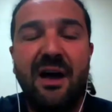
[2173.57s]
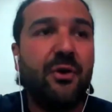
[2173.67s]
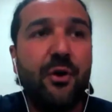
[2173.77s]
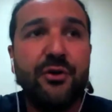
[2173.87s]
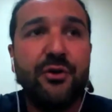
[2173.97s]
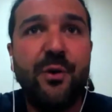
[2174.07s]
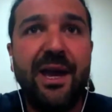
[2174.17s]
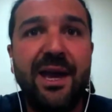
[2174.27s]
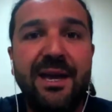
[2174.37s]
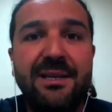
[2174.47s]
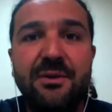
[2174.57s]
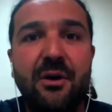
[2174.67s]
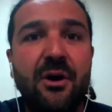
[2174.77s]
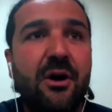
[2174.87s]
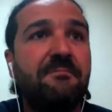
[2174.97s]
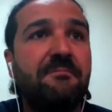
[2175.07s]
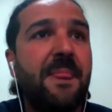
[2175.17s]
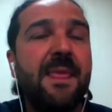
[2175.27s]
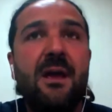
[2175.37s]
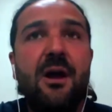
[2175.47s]
or after earthquakes or
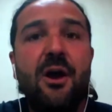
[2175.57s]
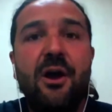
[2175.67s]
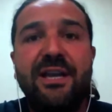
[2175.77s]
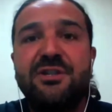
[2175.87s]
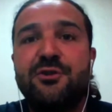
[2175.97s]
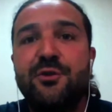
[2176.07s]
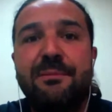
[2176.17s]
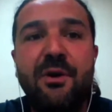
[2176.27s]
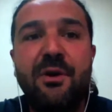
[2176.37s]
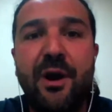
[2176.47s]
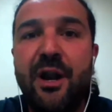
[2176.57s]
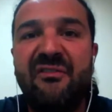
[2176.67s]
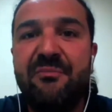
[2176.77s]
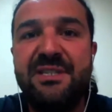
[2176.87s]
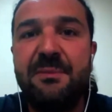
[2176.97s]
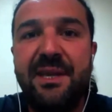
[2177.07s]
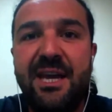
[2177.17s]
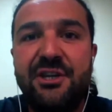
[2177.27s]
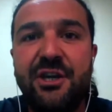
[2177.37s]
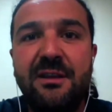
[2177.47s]
extreme runoff
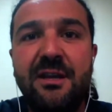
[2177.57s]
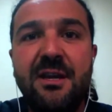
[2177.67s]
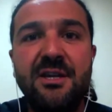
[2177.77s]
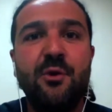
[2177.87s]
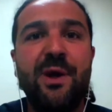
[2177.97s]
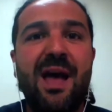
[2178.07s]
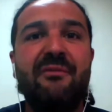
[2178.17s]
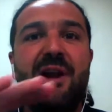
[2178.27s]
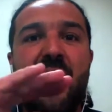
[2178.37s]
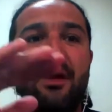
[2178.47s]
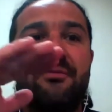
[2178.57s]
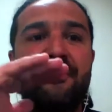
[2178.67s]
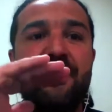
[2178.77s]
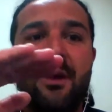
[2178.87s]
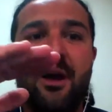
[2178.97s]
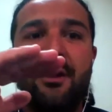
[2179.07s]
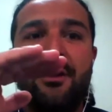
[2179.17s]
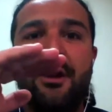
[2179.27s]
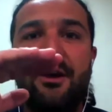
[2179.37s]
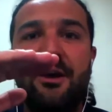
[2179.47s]
precipitation. So we have a lot of
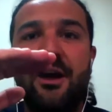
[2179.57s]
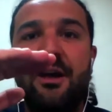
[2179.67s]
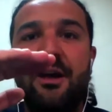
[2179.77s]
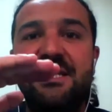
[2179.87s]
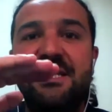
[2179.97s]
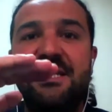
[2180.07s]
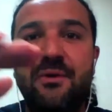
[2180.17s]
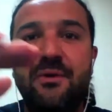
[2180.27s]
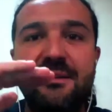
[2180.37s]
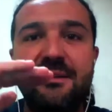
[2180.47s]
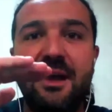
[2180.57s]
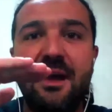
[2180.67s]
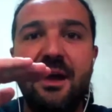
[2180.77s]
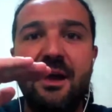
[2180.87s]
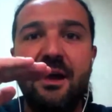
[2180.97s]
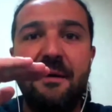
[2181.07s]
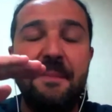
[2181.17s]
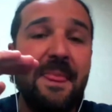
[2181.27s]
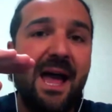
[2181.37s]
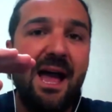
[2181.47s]
different
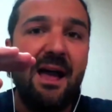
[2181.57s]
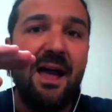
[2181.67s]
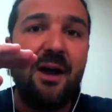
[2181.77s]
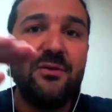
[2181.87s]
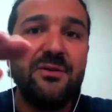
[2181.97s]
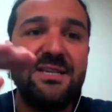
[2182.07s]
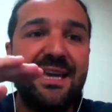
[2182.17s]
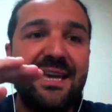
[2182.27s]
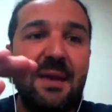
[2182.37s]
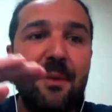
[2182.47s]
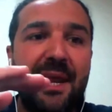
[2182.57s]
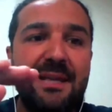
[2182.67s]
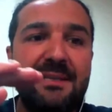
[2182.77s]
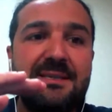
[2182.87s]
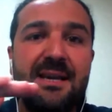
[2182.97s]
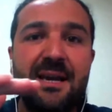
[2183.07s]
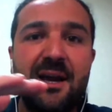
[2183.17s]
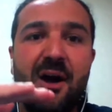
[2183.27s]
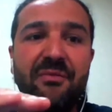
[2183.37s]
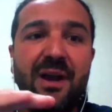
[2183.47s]
acoustic impedance
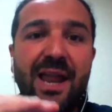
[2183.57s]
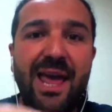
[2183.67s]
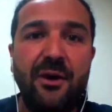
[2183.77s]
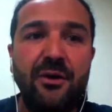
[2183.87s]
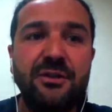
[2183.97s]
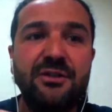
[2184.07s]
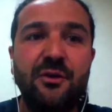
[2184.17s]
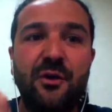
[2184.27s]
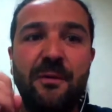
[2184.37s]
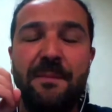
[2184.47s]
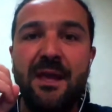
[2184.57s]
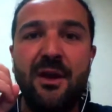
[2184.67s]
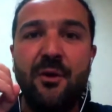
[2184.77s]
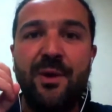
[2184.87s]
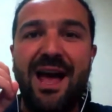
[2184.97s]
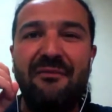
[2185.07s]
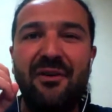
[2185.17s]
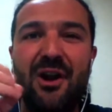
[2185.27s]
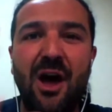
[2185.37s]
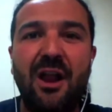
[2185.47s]
of the layers. So we
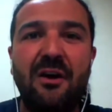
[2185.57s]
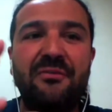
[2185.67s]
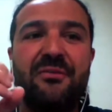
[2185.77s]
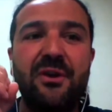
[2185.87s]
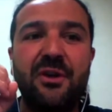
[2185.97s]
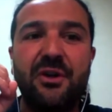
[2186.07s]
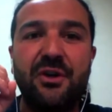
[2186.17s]
have a lot of